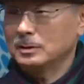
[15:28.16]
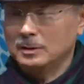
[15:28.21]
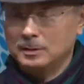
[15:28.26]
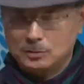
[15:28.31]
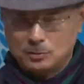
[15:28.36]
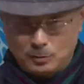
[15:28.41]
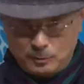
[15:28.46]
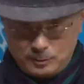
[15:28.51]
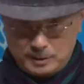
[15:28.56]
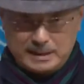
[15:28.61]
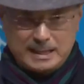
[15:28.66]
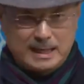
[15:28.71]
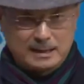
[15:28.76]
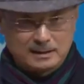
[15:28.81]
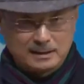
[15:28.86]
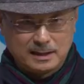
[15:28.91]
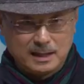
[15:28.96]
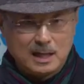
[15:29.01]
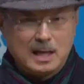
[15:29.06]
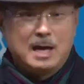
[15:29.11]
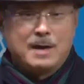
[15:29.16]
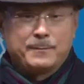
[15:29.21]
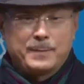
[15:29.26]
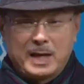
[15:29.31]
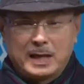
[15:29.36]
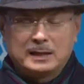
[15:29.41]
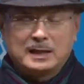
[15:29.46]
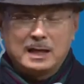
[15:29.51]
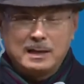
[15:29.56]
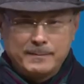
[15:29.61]
By doing so, the
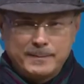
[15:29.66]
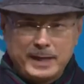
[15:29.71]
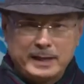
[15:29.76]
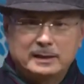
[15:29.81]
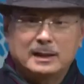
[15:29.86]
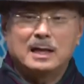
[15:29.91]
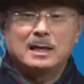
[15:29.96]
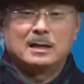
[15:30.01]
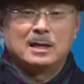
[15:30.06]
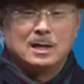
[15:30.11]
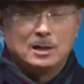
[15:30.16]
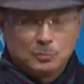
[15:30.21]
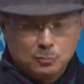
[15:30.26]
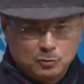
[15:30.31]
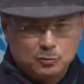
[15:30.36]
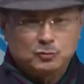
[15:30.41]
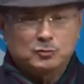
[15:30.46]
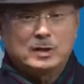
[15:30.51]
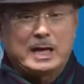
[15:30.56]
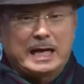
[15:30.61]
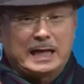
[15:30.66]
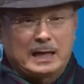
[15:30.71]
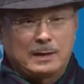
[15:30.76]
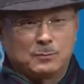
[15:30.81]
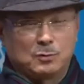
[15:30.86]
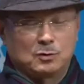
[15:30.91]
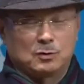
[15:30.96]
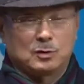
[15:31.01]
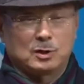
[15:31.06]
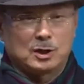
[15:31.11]
consumers I find will
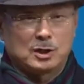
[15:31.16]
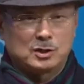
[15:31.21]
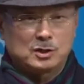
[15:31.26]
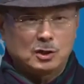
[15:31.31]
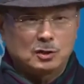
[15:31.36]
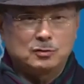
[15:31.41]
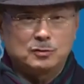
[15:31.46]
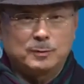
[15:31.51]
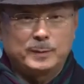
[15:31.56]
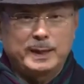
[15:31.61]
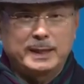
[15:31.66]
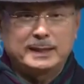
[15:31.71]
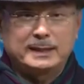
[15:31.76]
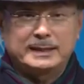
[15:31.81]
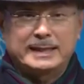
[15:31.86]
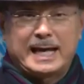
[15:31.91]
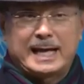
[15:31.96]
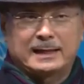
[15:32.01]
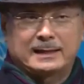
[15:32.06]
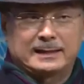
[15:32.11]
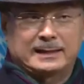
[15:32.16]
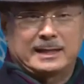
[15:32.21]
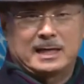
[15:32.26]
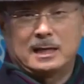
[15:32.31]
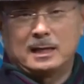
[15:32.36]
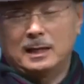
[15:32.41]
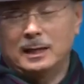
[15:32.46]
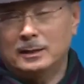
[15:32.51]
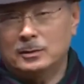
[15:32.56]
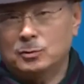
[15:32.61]
continuously buy the products,
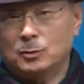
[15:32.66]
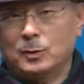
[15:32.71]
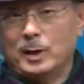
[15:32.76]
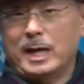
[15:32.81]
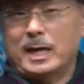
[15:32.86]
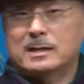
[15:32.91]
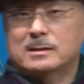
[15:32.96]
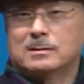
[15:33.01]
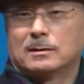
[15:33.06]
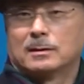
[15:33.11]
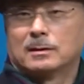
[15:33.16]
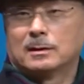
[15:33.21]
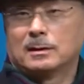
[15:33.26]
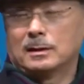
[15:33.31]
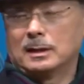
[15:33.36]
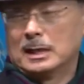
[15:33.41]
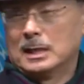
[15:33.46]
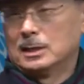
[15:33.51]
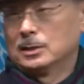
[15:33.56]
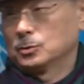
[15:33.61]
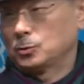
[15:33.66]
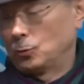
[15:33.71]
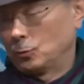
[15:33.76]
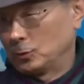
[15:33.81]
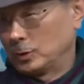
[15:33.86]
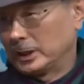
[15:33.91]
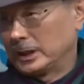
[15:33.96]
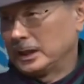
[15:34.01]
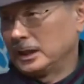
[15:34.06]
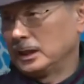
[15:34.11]
and my income will be
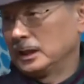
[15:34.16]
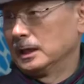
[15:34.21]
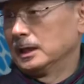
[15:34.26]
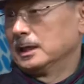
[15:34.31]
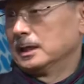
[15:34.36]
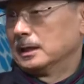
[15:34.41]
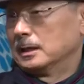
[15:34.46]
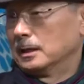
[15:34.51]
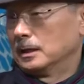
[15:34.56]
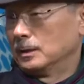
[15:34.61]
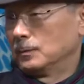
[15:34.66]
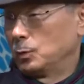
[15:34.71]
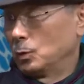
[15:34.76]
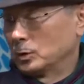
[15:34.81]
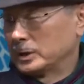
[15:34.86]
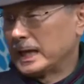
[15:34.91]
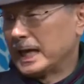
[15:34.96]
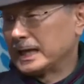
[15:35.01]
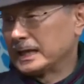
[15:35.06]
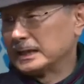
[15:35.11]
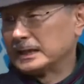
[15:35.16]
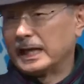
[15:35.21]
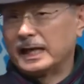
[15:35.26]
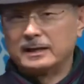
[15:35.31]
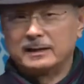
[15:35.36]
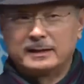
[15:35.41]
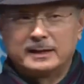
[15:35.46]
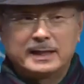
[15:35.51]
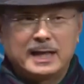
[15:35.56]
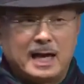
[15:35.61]
guaranteed.
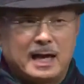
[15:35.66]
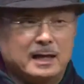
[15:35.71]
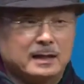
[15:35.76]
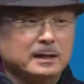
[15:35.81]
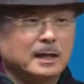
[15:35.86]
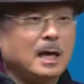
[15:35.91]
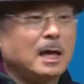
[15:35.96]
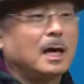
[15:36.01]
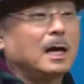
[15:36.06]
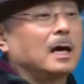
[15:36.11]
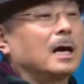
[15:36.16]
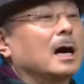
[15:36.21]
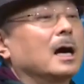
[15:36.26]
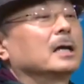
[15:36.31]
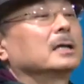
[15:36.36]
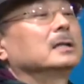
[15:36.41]
Let's just